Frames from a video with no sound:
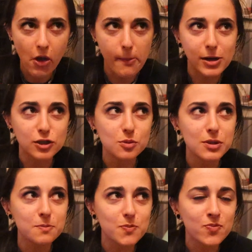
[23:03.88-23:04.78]
Reminds
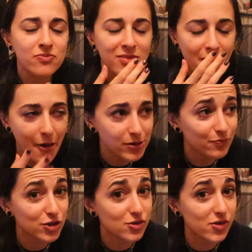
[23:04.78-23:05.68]
me, this
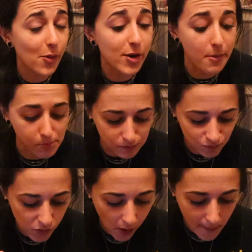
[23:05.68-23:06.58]
is gonna sound weird,
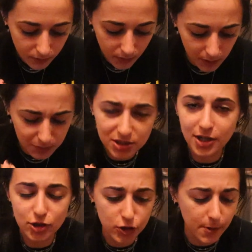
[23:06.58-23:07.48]
but the
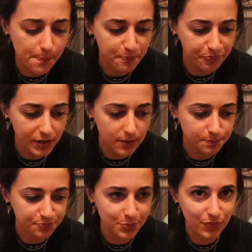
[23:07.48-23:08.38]
texture
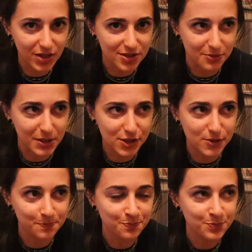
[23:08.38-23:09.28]
is a
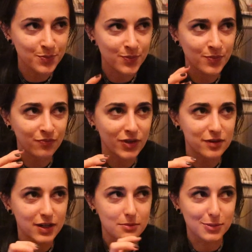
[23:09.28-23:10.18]
mix
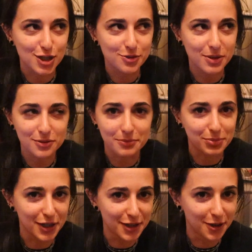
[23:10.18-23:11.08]
of like a marshmallow and
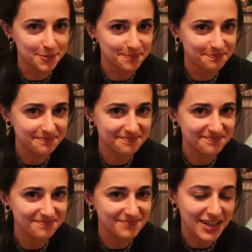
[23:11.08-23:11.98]
Play-Doh.
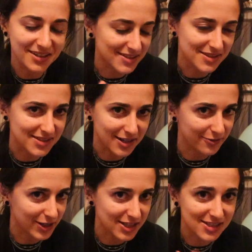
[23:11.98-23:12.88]
I know that sounds kind of
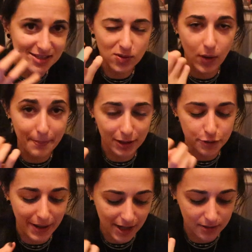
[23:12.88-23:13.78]
funny because it doesn't quite
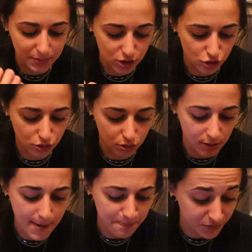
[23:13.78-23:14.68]
bounce back, but you chew
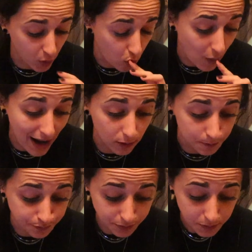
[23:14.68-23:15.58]
through it. Wow.